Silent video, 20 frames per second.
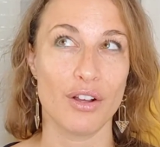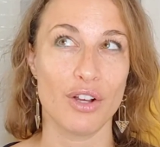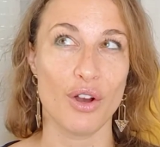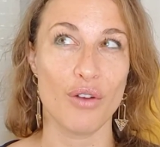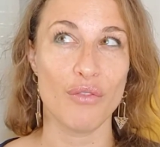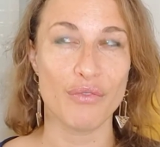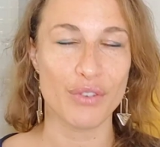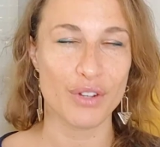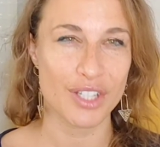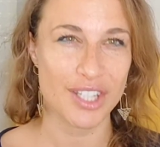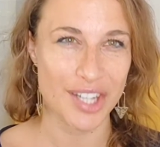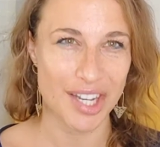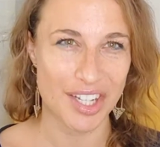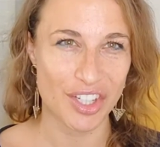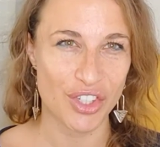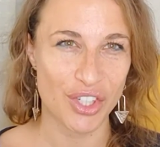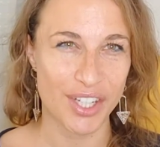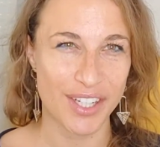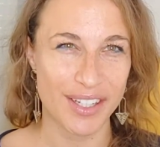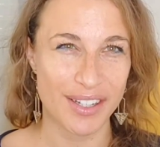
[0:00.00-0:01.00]

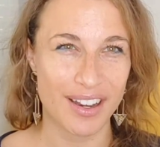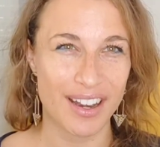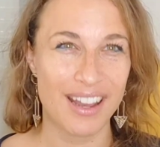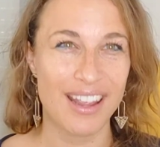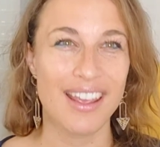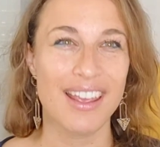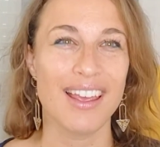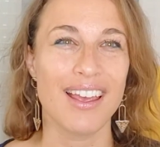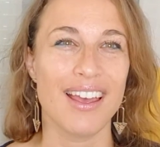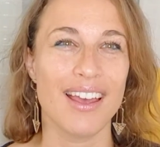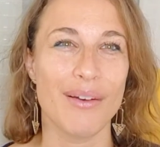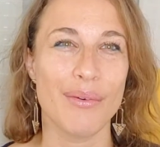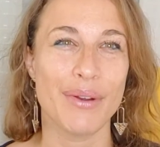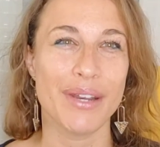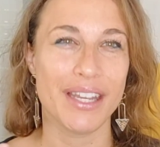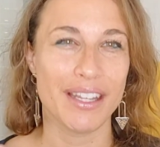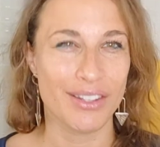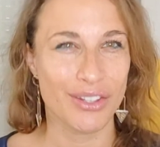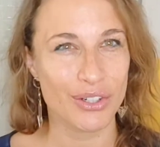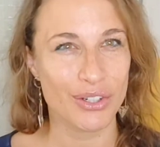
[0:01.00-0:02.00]
confrontation
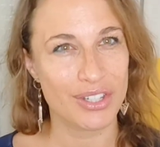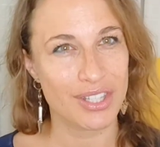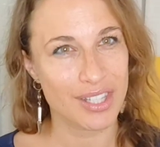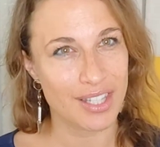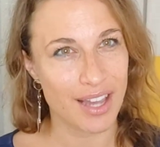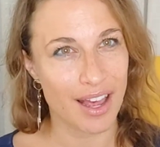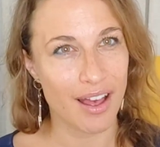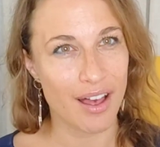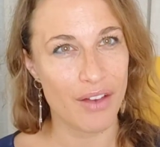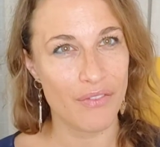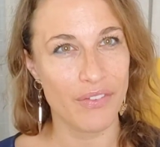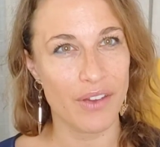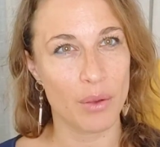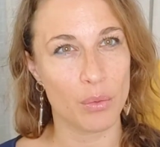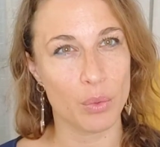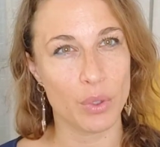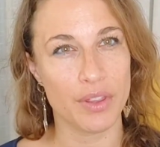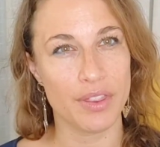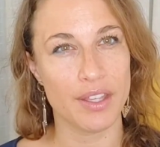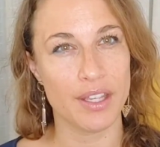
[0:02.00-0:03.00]
within yourself
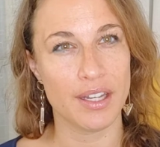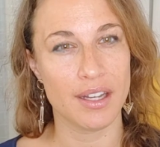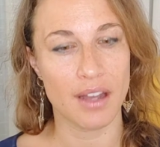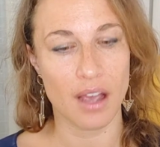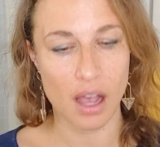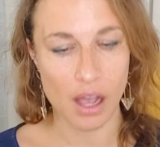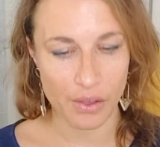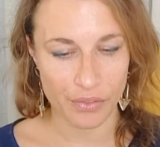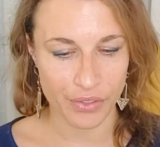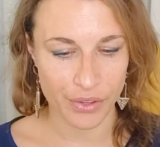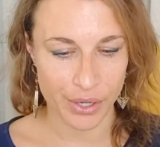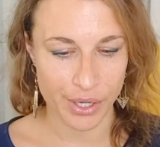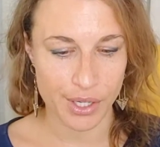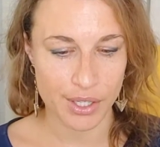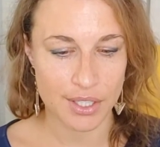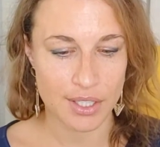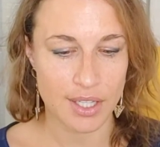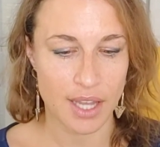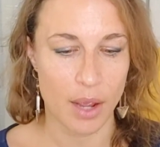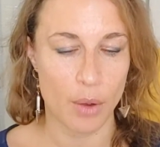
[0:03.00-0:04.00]
and within
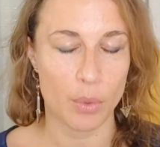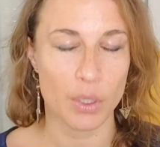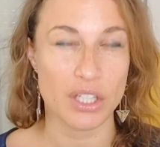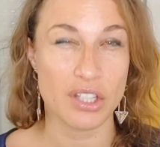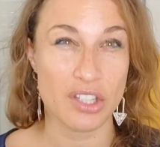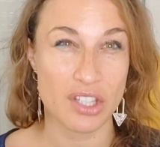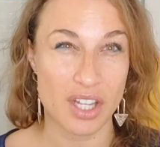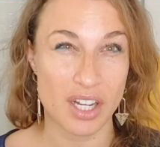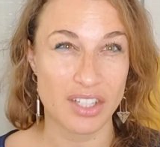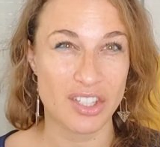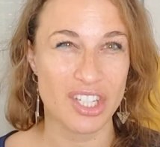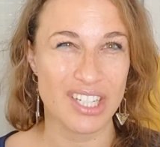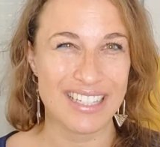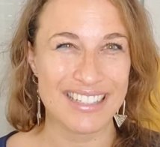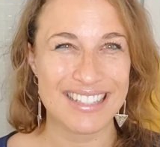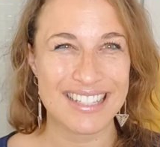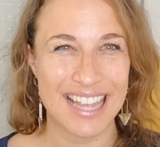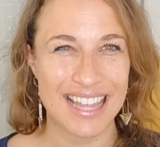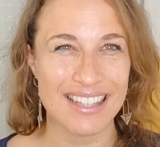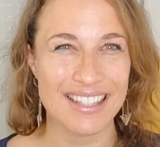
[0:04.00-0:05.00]
others, and with such
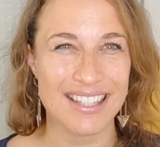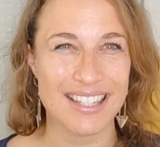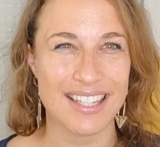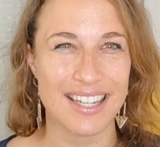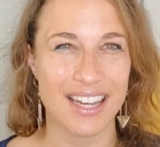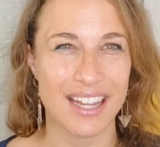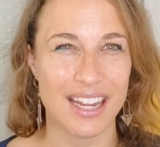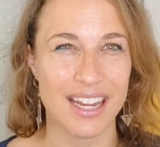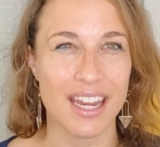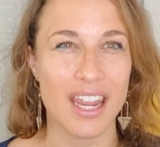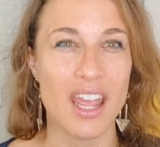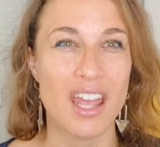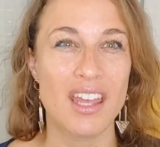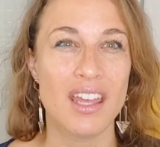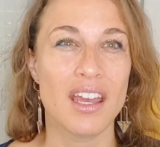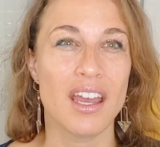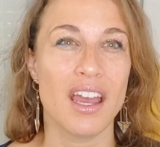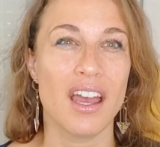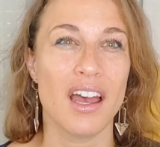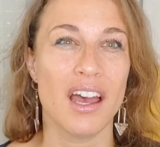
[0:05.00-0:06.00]
intensity,
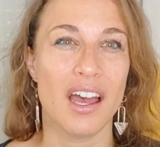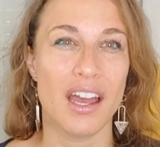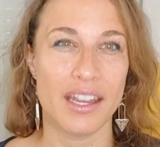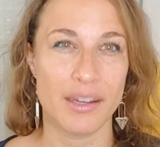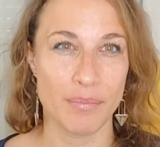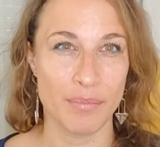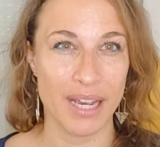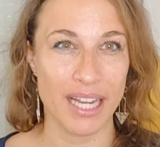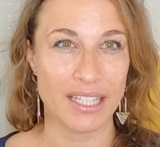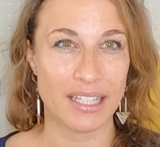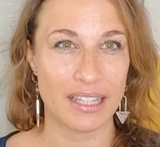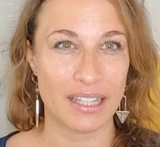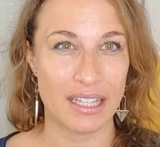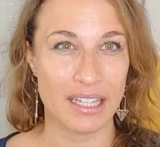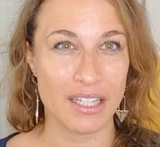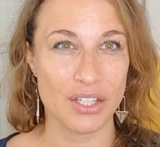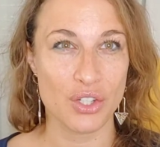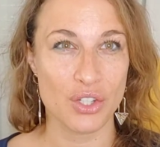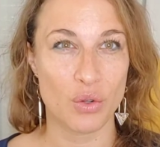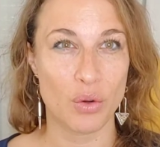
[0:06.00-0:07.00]
it might
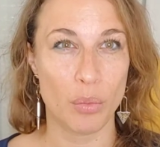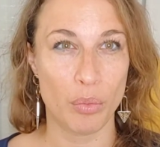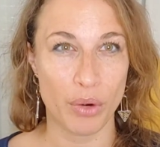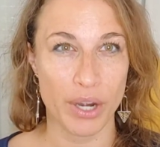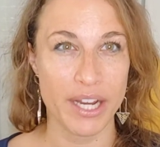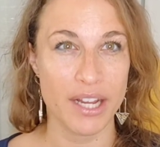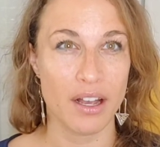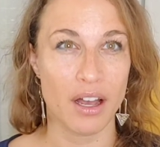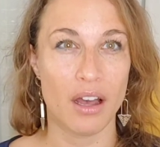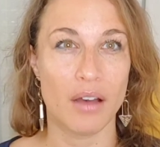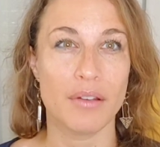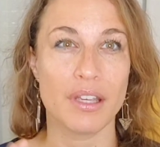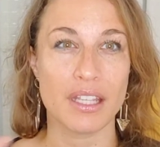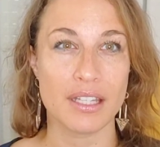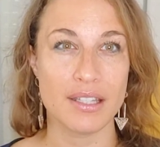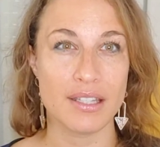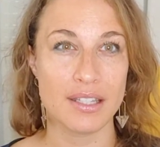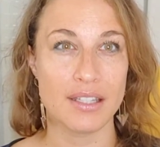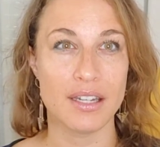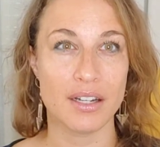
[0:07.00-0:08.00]
lead to a breakup
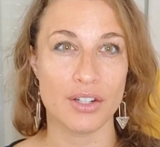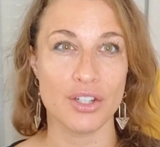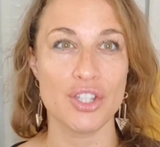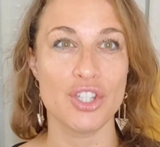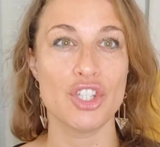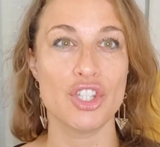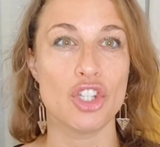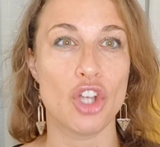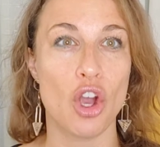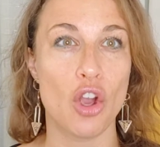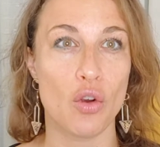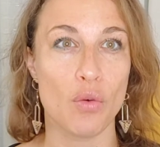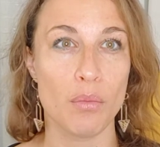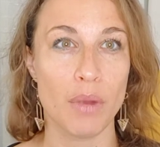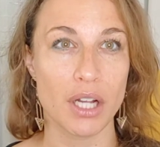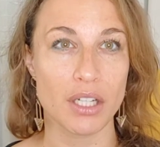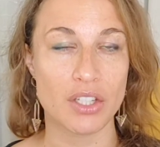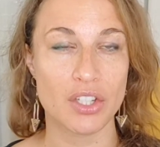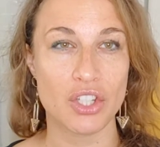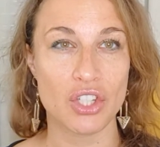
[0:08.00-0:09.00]
because there's so
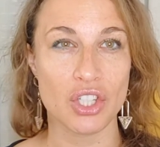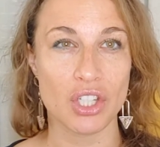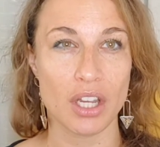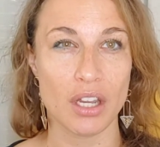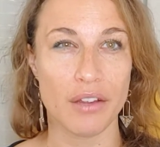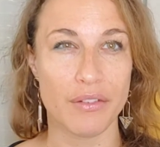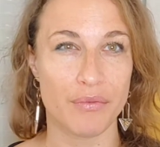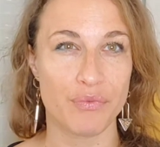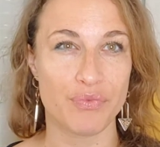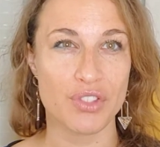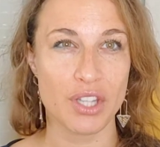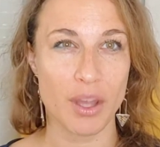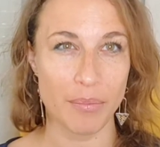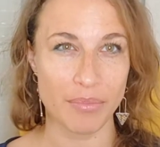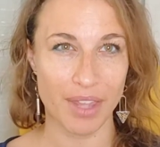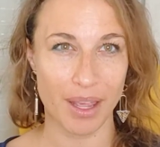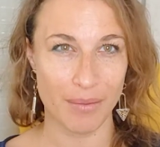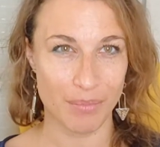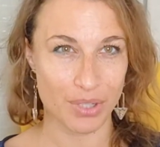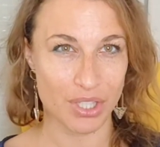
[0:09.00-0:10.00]
much.
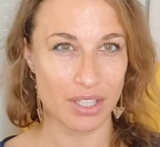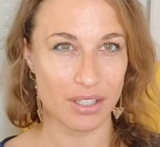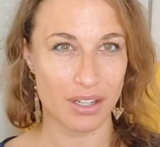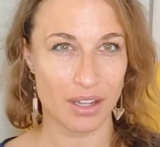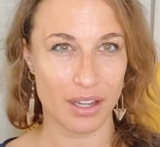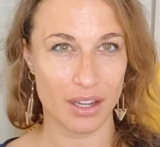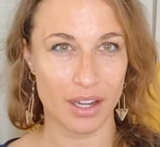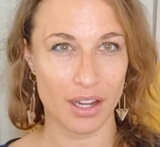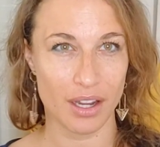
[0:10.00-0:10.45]
Sometimes